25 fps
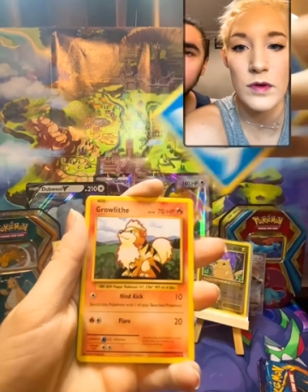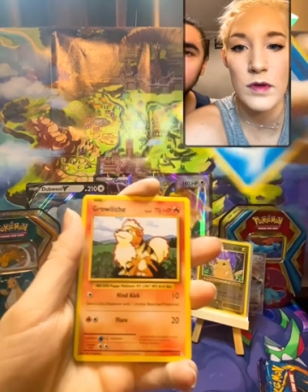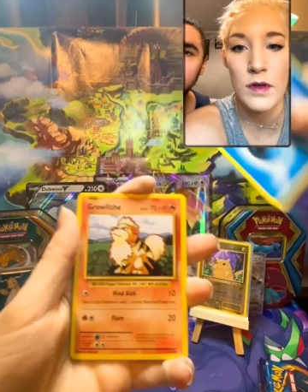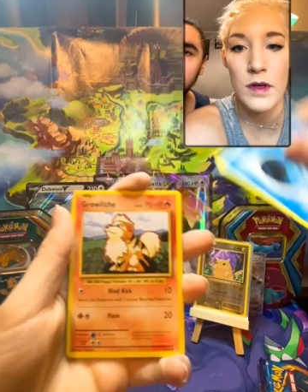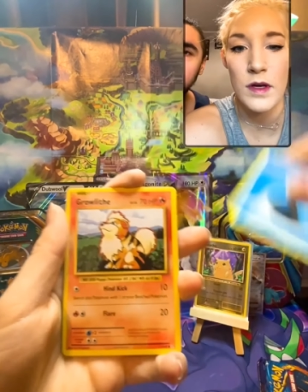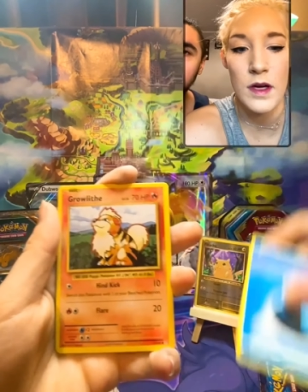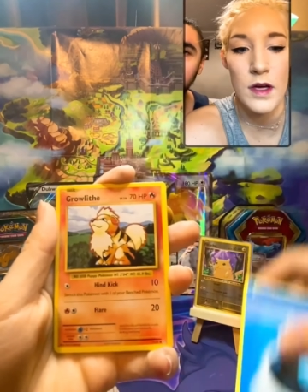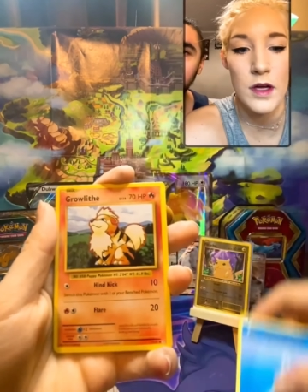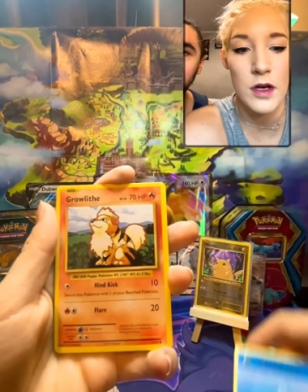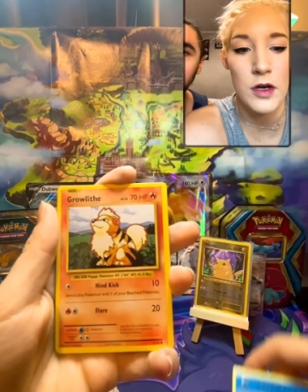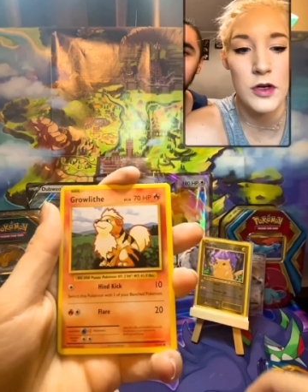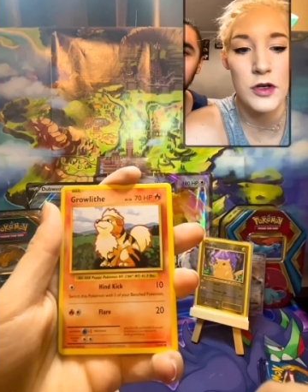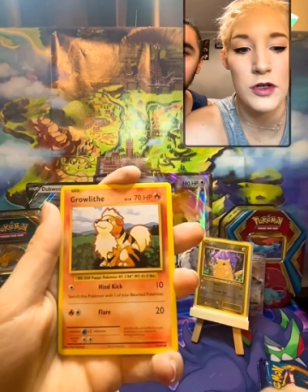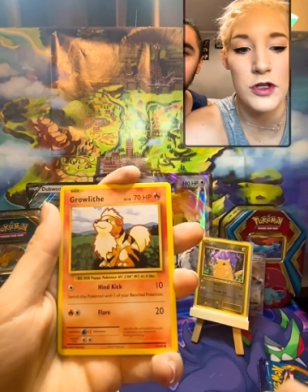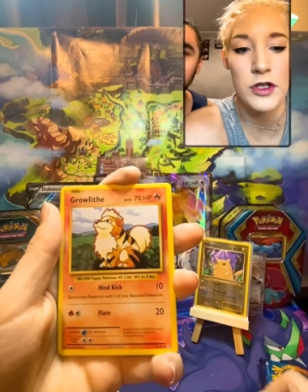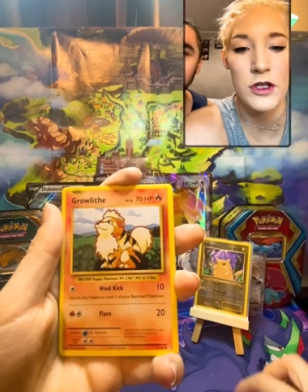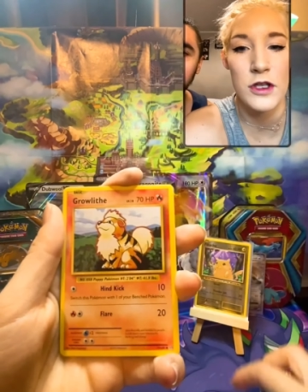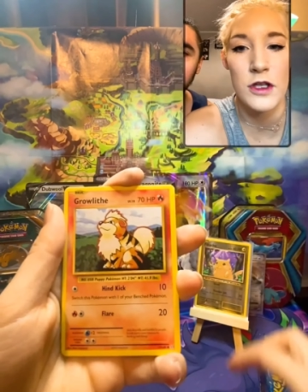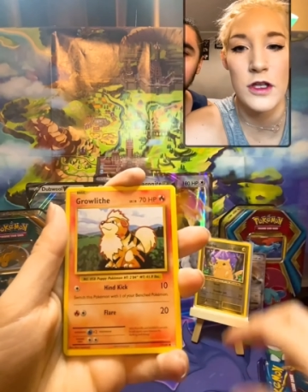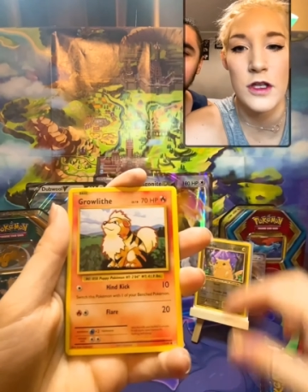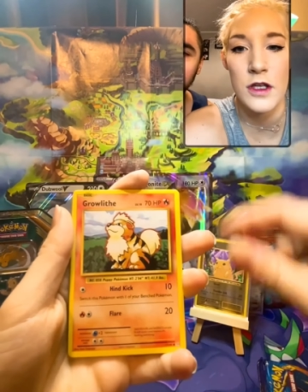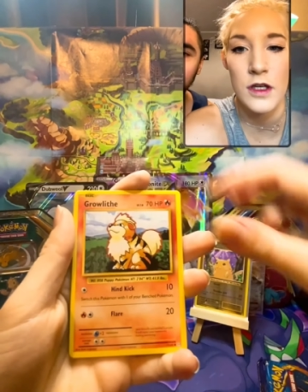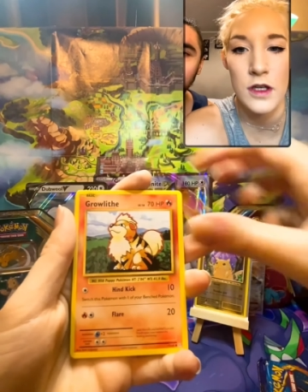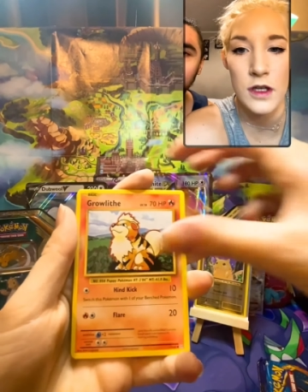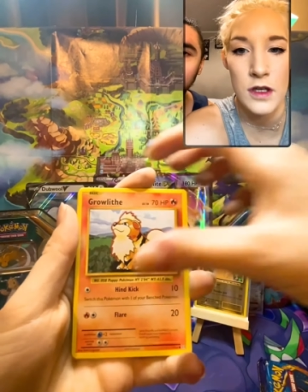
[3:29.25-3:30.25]
Energy. Right.
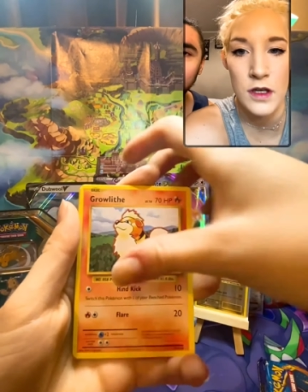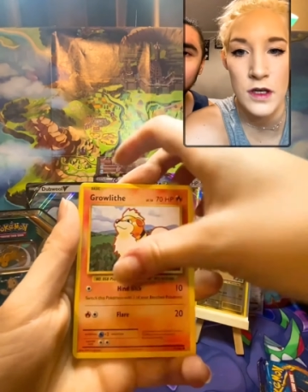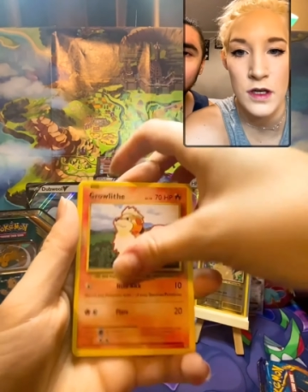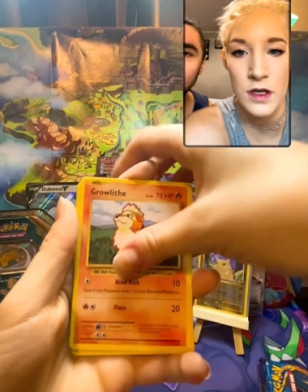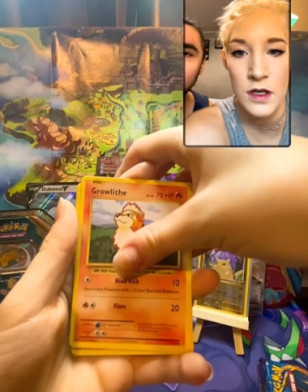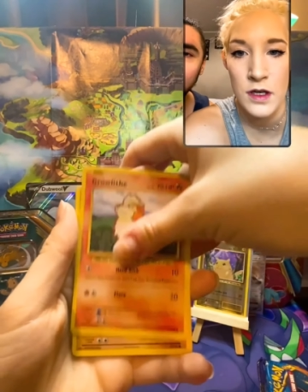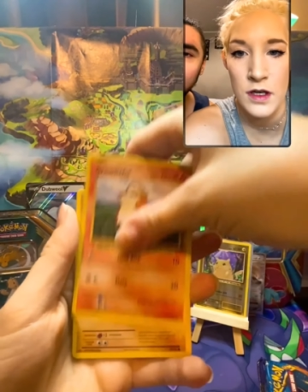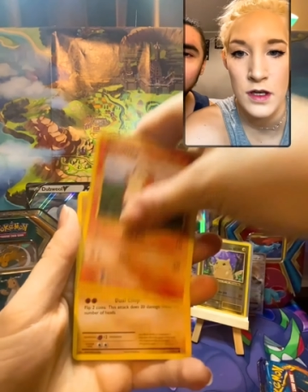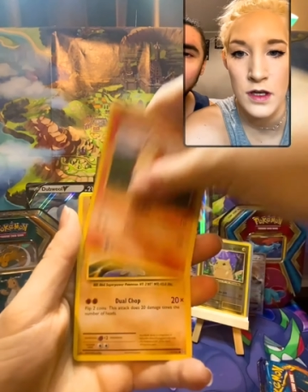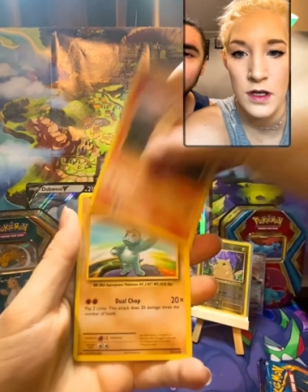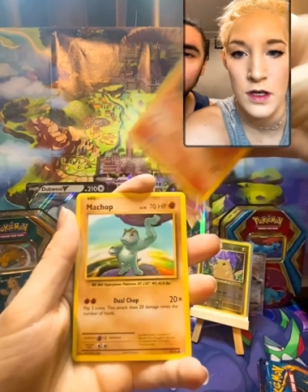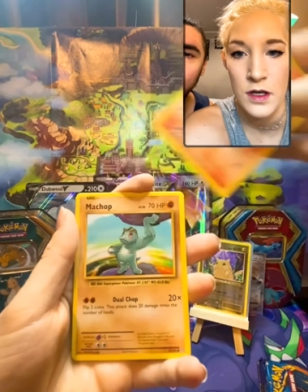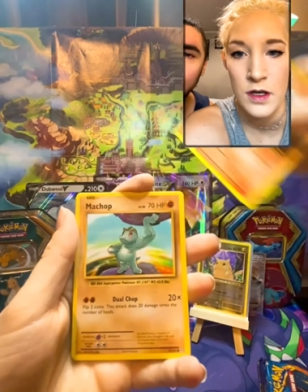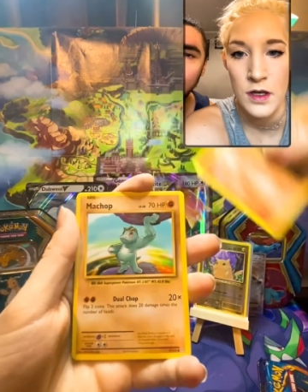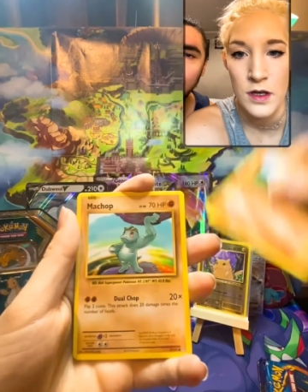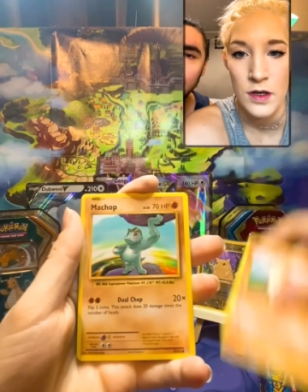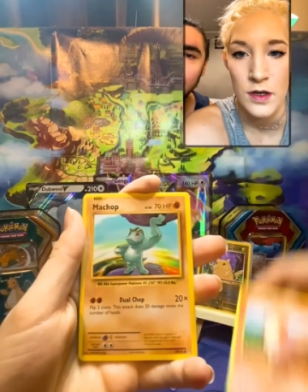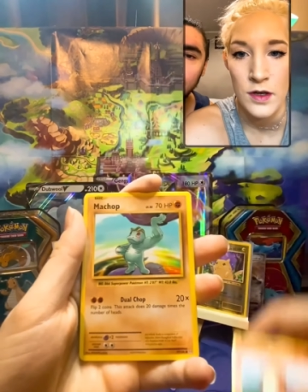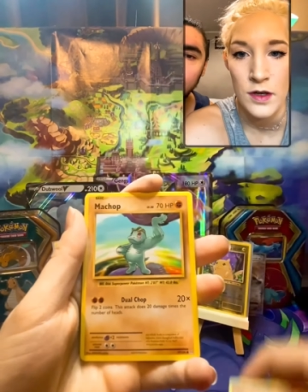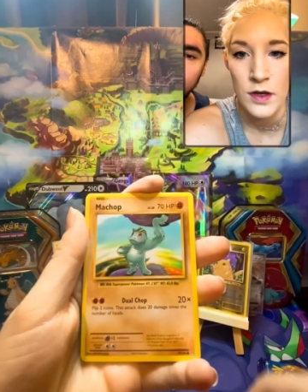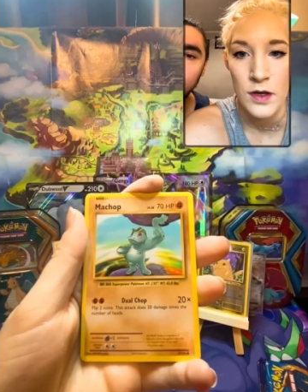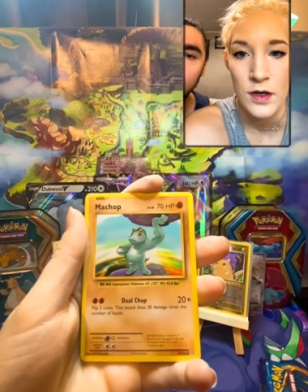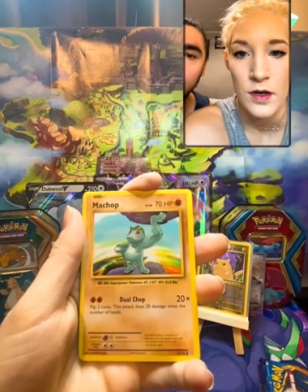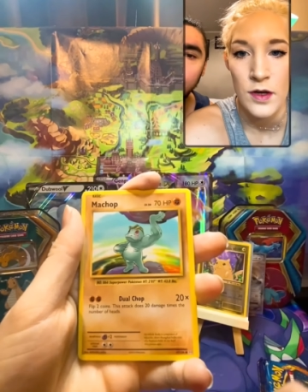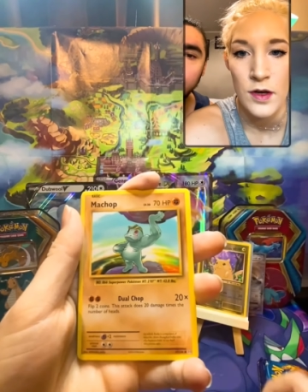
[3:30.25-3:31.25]
Can we get can we get that
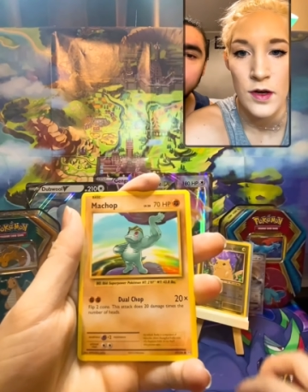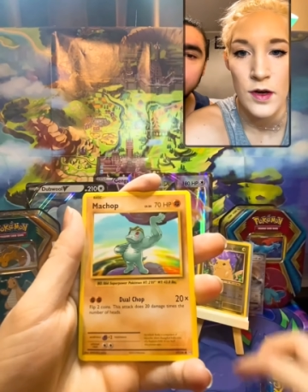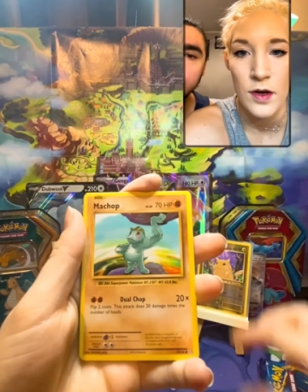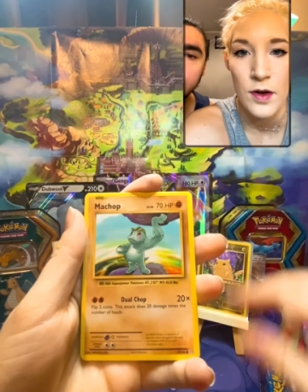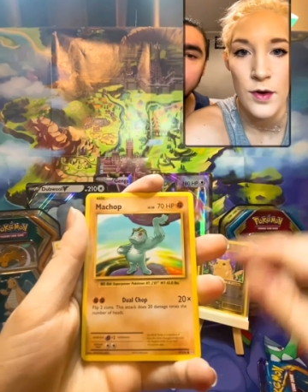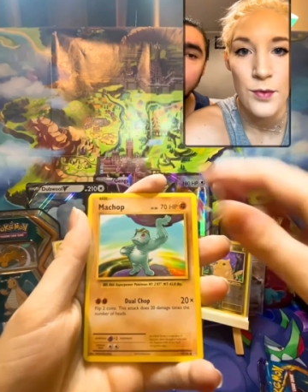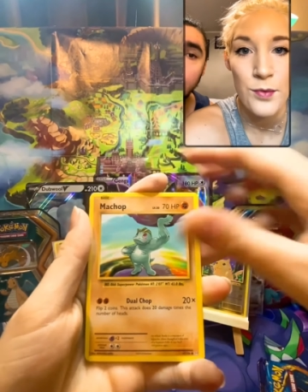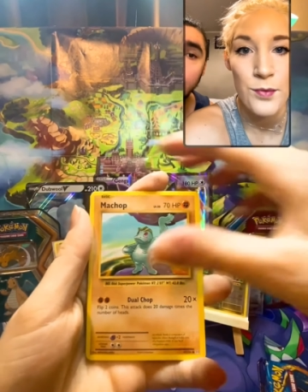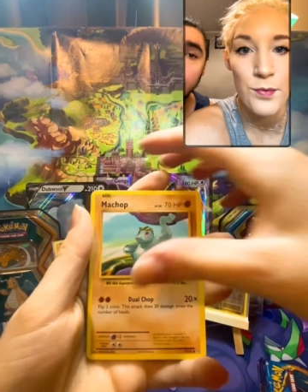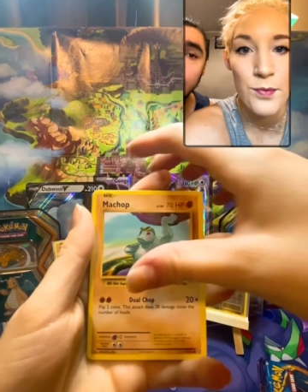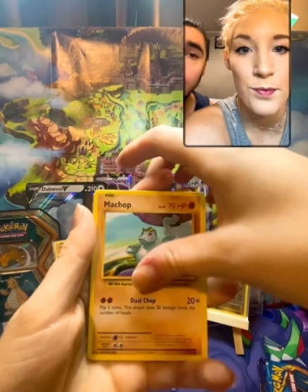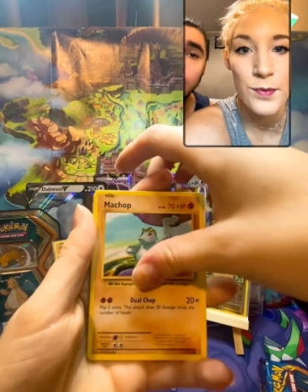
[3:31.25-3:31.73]
reverse Zard, guys?